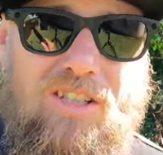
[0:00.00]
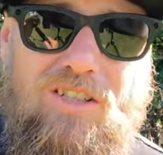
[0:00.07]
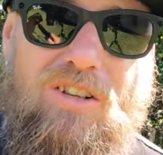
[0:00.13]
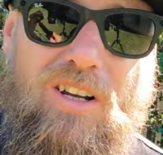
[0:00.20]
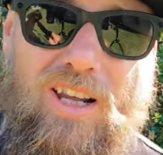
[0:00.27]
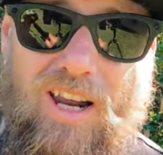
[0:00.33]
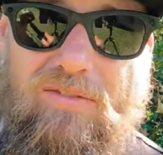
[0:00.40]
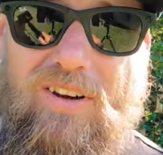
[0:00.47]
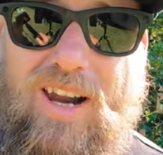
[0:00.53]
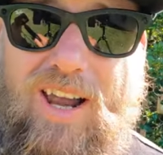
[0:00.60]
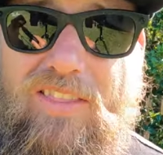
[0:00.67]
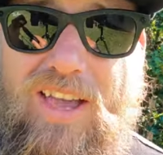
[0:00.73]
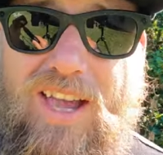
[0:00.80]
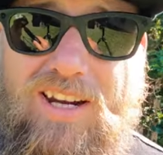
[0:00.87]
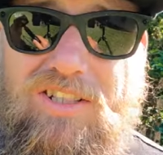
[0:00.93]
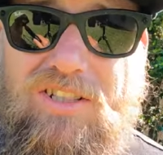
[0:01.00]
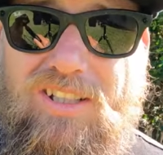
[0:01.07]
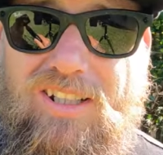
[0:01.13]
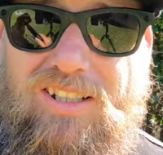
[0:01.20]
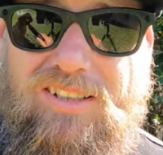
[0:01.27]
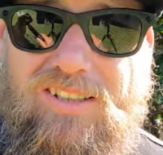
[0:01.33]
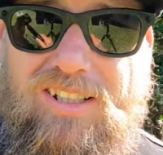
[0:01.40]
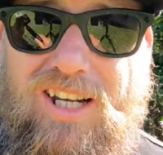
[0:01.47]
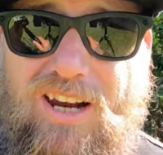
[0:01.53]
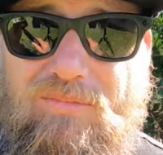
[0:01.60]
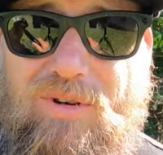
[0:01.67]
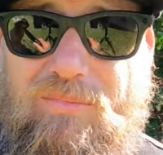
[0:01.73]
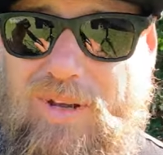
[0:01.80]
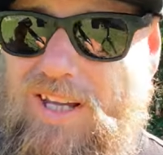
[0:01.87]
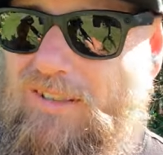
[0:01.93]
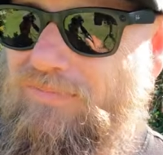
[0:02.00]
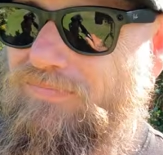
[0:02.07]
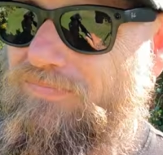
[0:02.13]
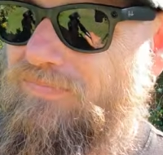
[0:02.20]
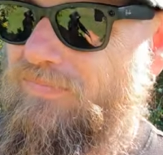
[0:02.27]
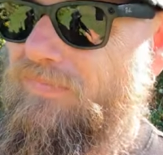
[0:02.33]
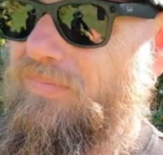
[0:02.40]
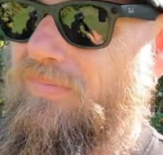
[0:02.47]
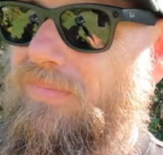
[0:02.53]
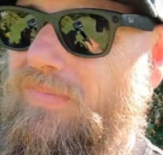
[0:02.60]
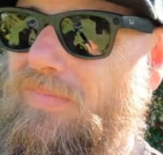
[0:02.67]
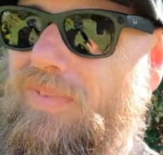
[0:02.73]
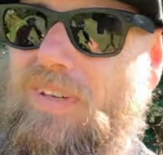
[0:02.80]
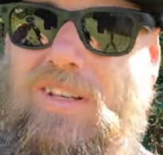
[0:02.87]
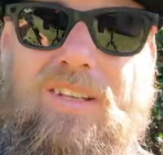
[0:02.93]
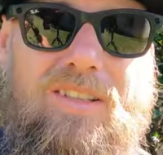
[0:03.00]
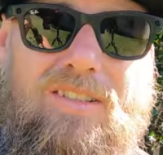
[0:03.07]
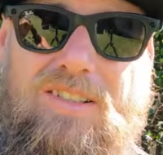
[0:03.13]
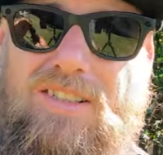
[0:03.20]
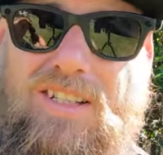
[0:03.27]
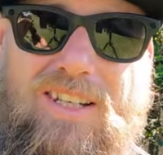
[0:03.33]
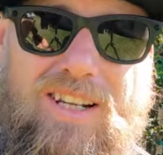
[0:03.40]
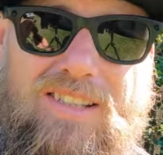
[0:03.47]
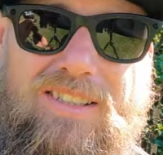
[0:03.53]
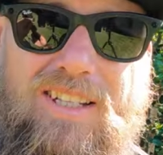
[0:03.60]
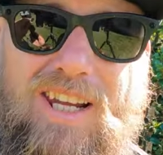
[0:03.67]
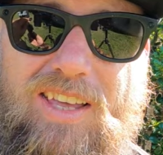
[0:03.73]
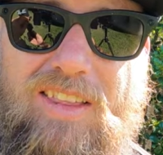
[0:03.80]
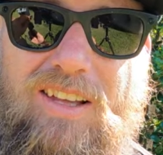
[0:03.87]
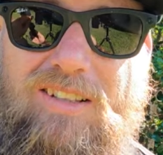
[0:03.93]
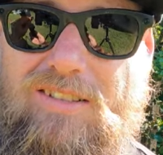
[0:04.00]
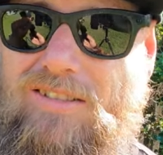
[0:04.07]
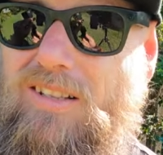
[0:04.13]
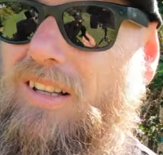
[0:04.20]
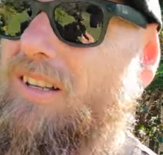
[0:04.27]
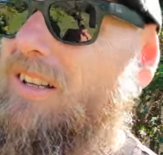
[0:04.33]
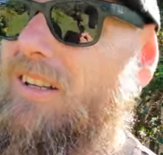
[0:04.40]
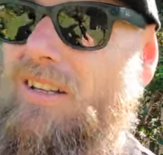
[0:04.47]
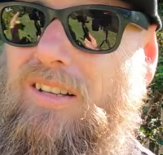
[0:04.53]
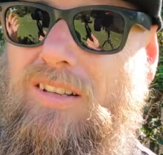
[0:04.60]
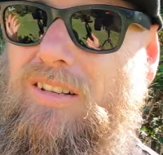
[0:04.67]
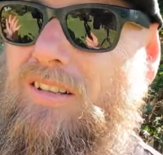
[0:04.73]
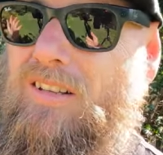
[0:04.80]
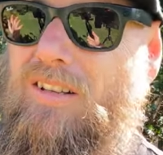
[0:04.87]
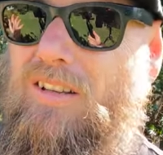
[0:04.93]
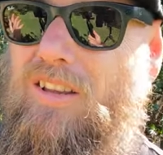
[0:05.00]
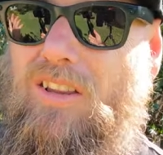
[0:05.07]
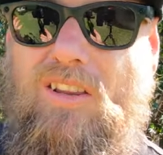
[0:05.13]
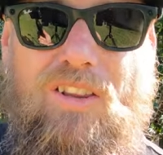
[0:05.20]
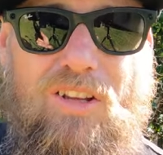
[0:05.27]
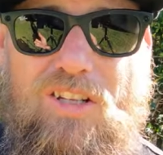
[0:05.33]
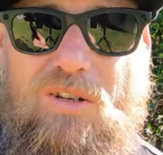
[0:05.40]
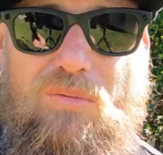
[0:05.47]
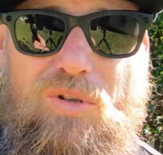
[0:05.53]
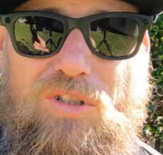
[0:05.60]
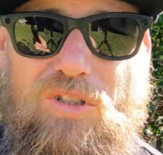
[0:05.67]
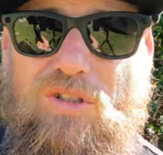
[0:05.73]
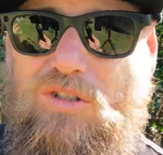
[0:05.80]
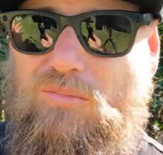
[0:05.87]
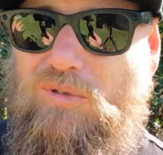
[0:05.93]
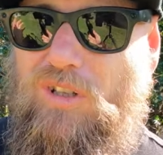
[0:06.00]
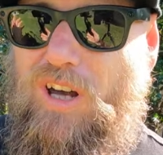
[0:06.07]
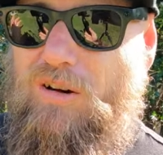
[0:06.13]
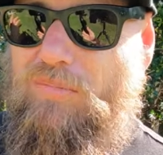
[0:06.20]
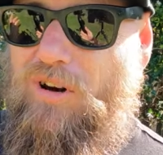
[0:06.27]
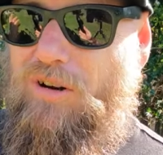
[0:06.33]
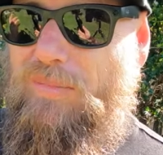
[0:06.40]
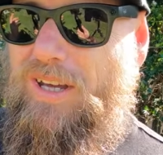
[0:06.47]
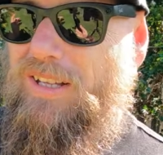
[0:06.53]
Just like every other action camera mount, just connects together like you would your normal GoPro